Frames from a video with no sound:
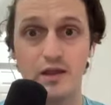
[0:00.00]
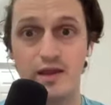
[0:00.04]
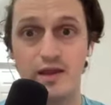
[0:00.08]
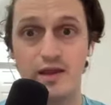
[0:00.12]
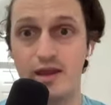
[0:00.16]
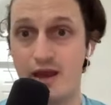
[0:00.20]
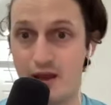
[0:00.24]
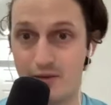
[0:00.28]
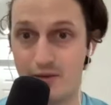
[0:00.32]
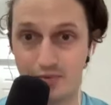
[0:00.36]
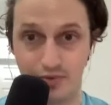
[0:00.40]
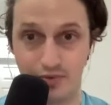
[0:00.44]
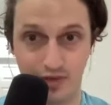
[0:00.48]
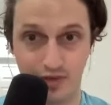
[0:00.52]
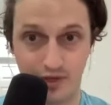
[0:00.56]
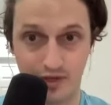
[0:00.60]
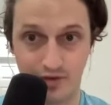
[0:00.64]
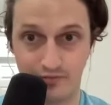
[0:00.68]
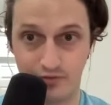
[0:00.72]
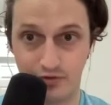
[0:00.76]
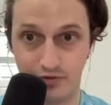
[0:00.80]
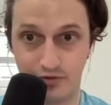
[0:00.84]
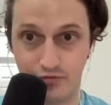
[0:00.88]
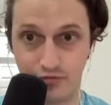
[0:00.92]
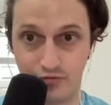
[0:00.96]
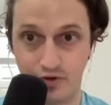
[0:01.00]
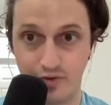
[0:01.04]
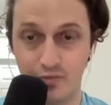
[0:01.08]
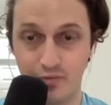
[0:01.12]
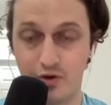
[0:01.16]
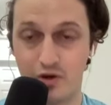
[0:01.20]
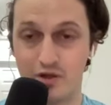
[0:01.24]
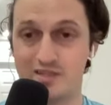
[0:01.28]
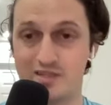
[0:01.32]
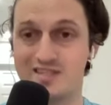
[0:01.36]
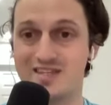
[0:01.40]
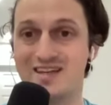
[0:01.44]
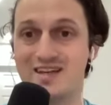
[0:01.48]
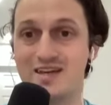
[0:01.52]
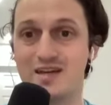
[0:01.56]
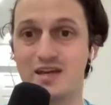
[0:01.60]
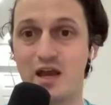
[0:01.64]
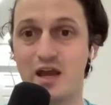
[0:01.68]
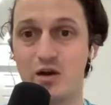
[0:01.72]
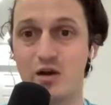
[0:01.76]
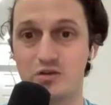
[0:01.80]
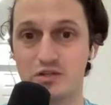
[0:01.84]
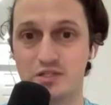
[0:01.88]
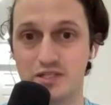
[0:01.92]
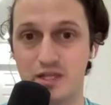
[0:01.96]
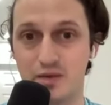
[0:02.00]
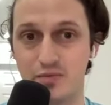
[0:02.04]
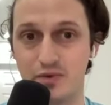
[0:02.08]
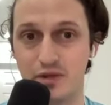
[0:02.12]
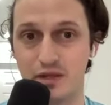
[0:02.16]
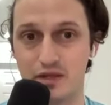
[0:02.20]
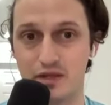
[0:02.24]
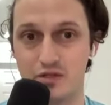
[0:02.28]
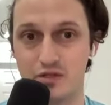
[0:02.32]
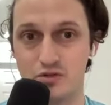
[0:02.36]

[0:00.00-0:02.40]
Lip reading: not playing for 3 months and now stepping